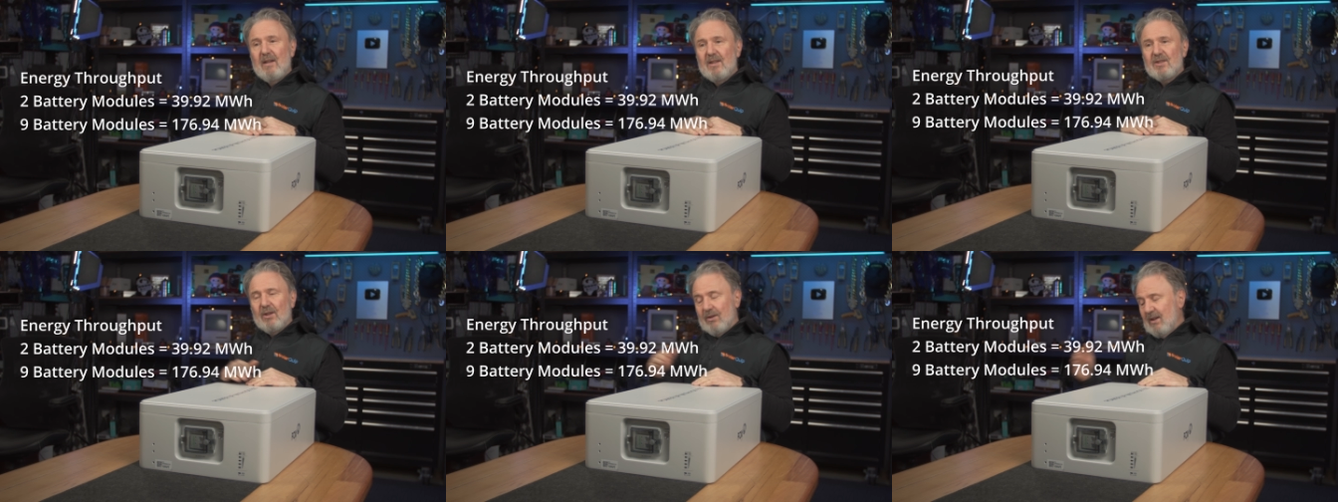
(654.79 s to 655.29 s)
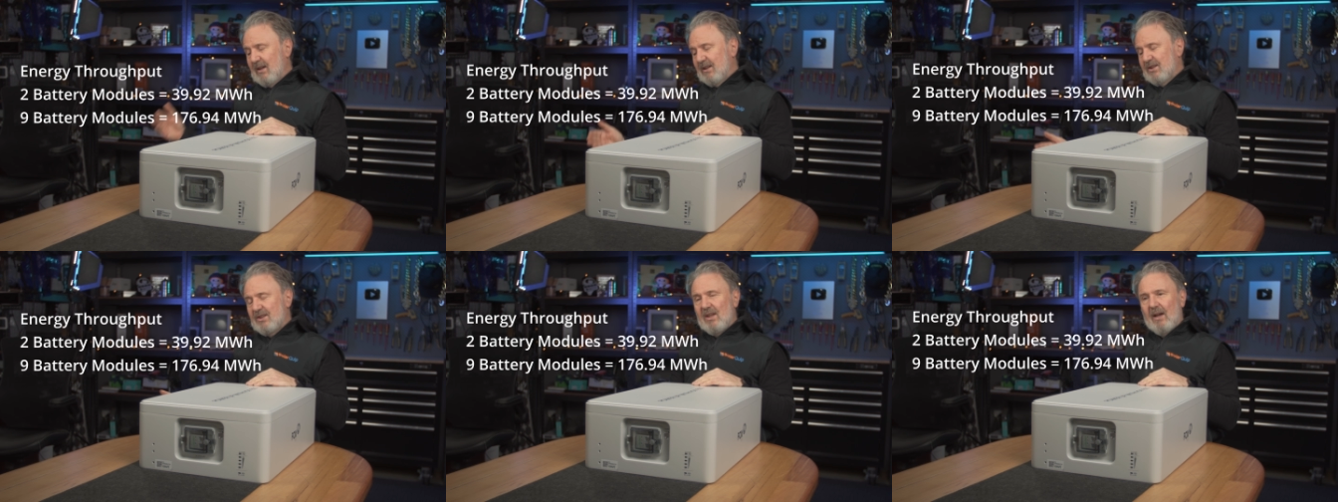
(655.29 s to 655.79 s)
so
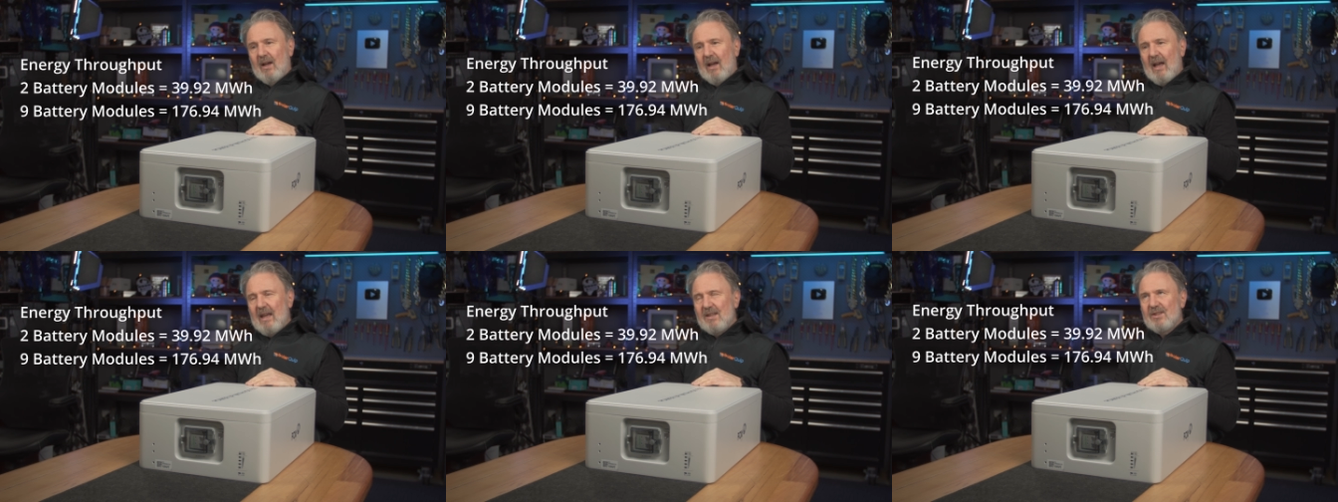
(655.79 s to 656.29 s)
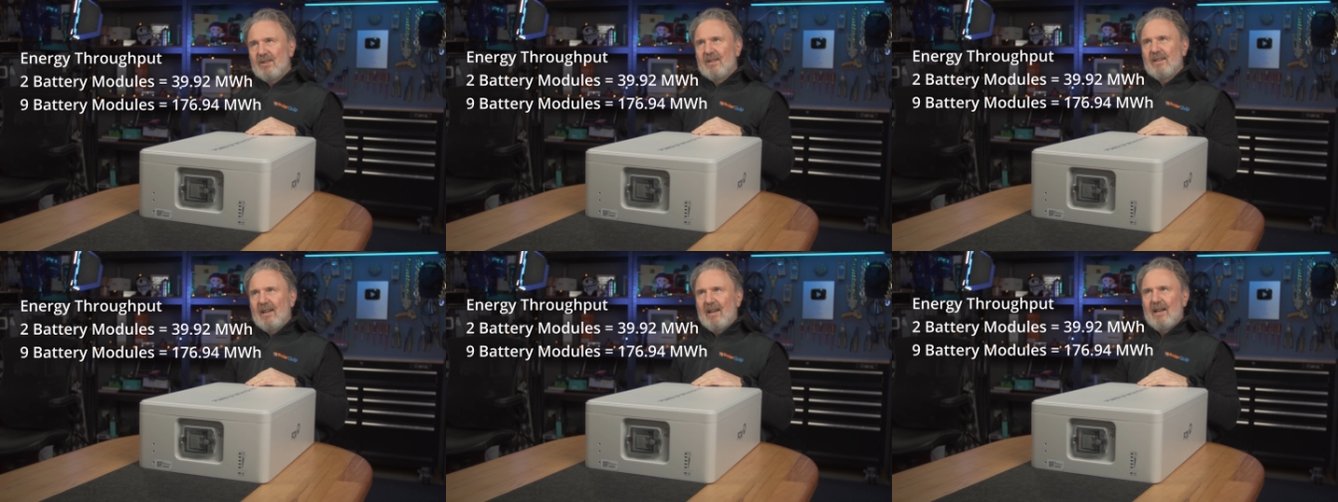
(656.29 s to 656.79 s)
uh, eight
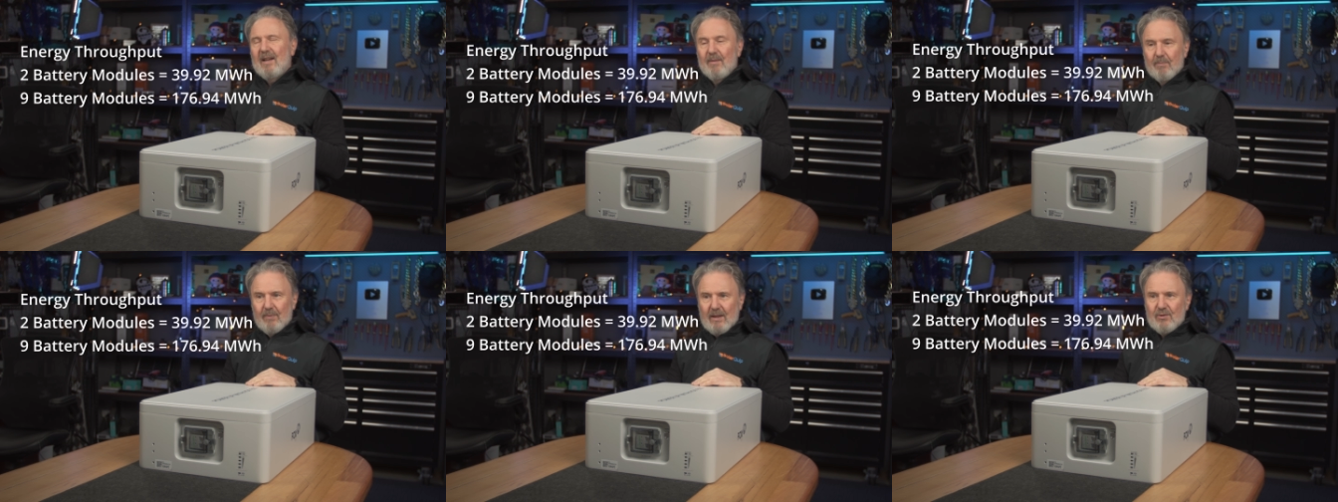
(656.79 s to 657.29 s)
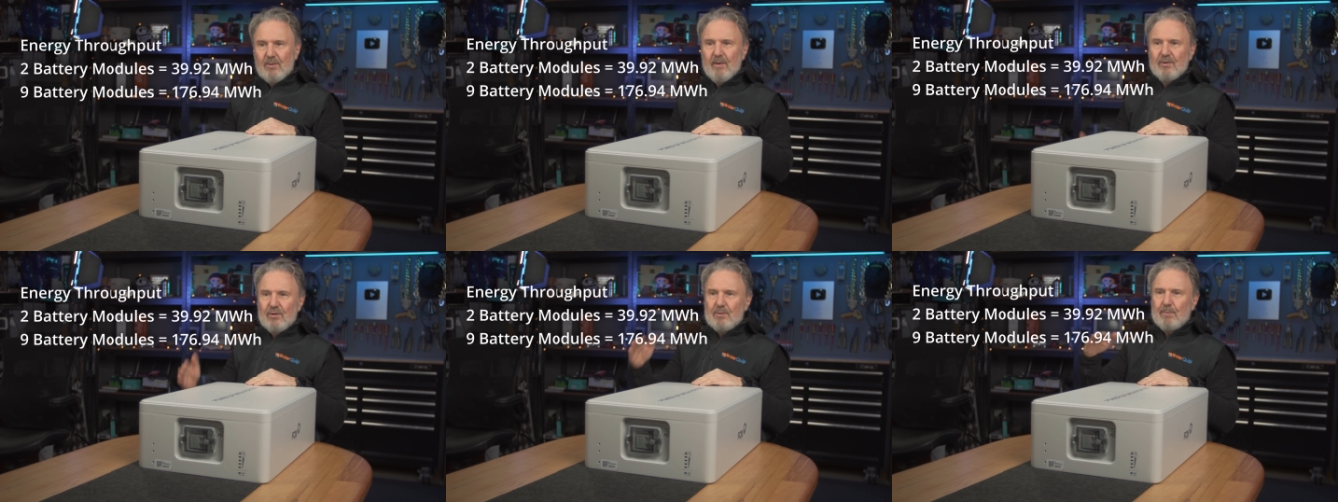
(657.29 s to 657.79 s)
uh, battery
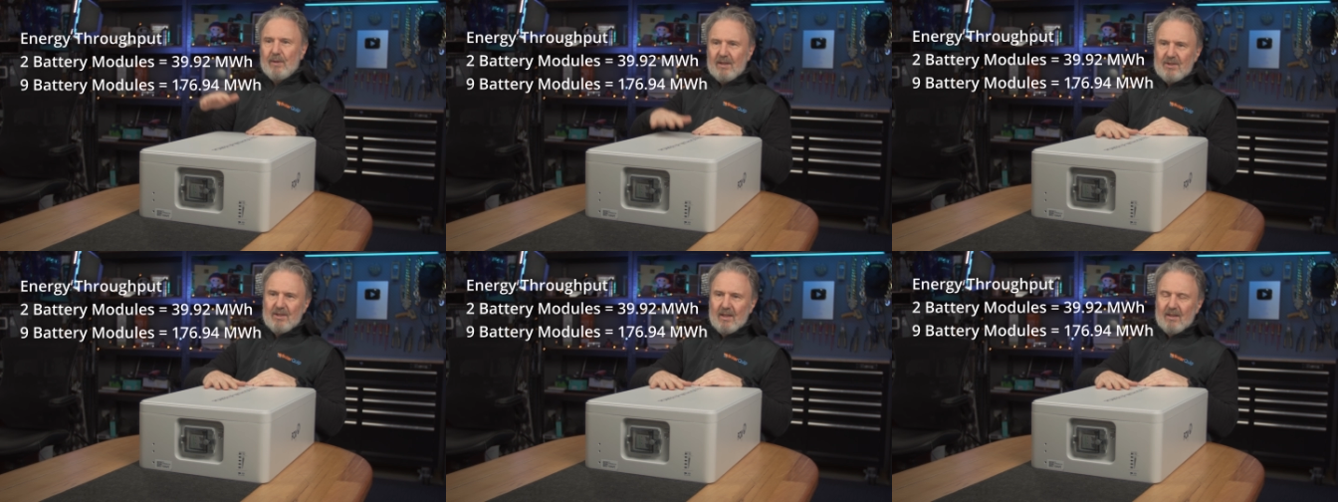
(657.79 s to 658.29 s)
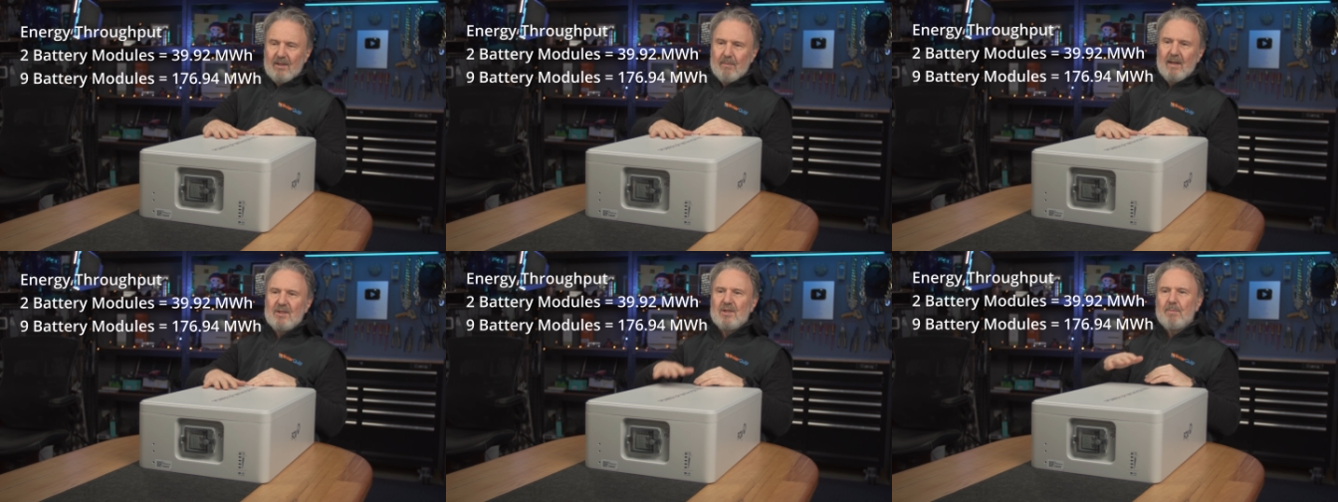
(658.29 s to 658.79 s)
modules plus the, the
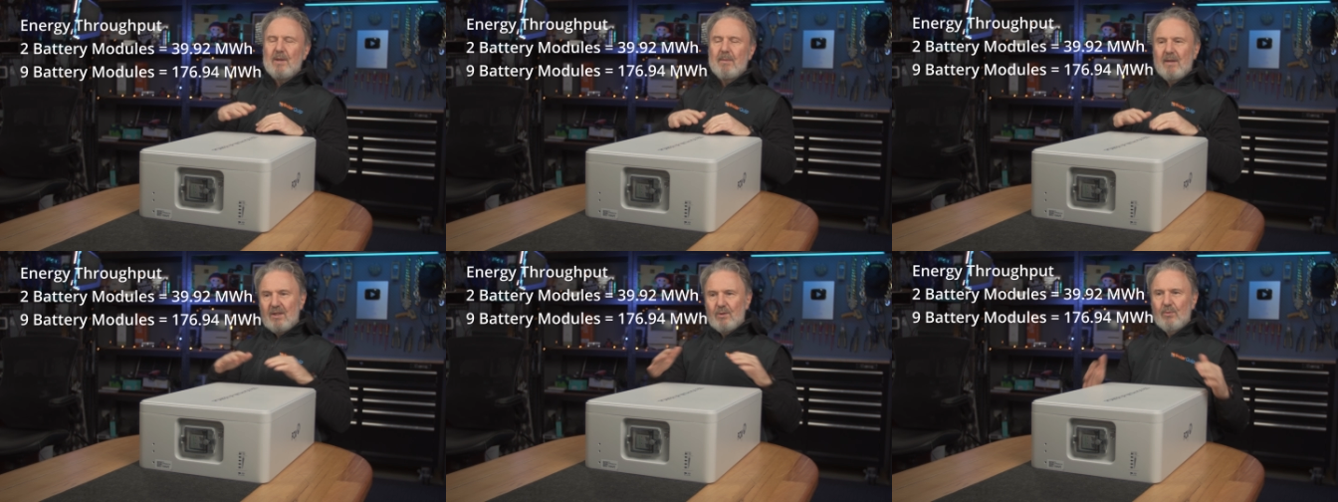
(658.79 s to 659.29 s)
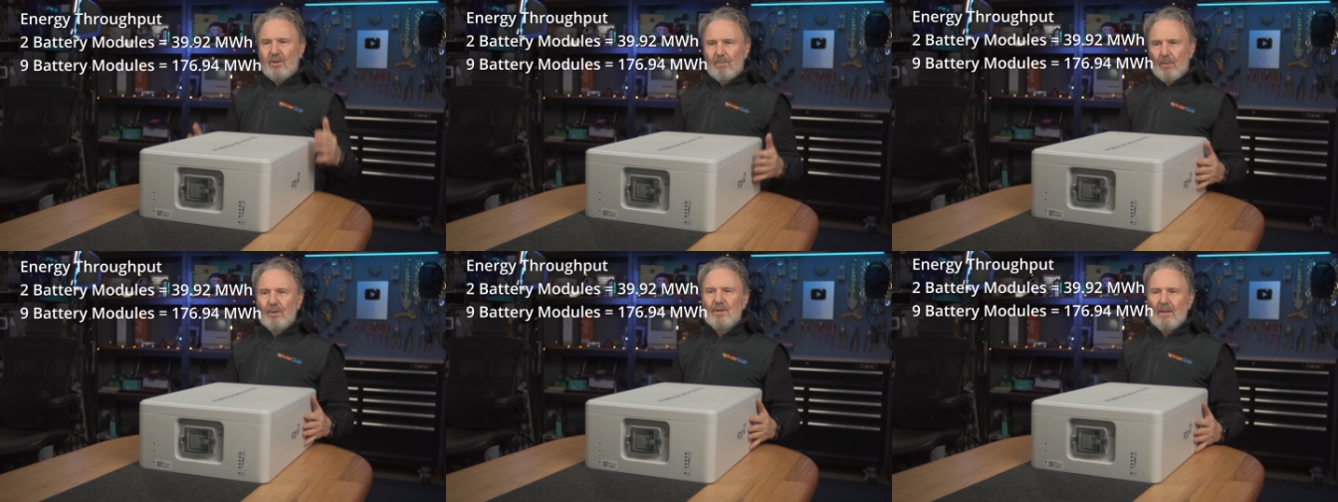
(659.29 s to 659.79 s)
master BMS with
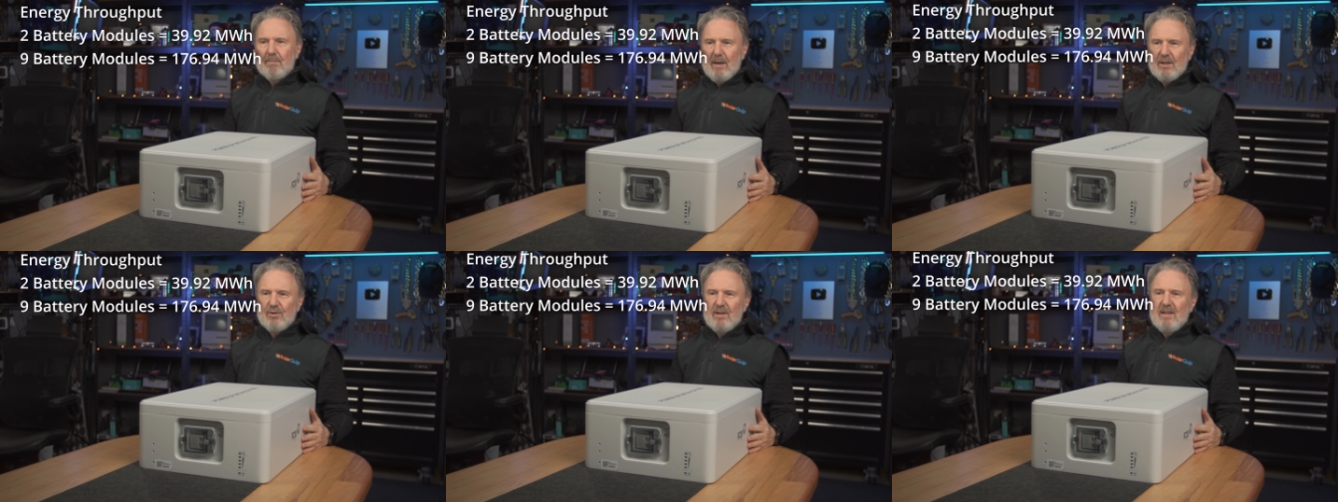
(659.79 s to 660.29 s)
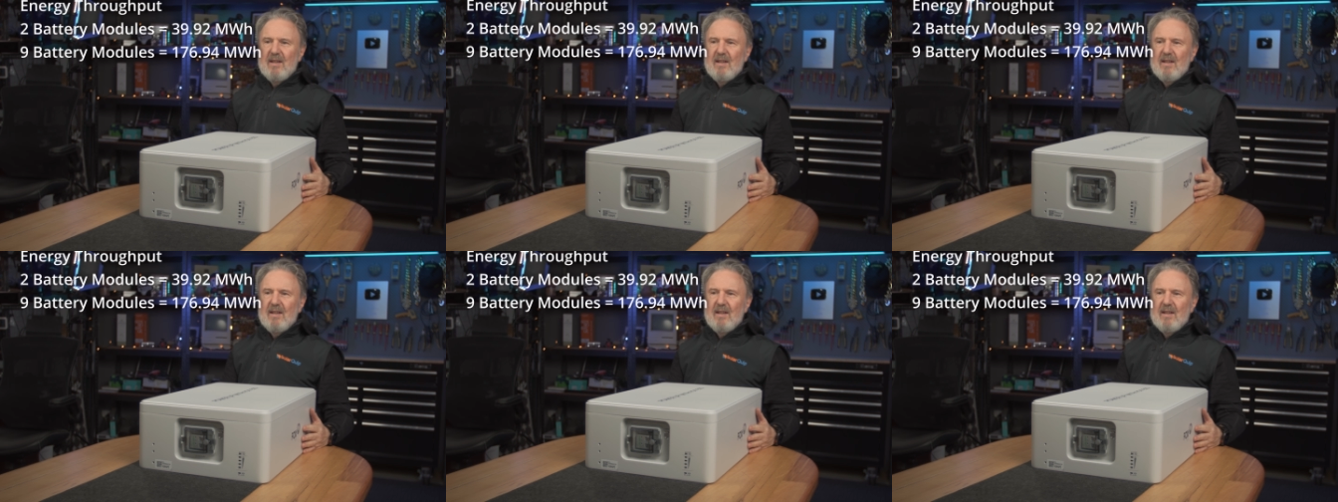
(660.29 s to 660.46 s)
built in battery,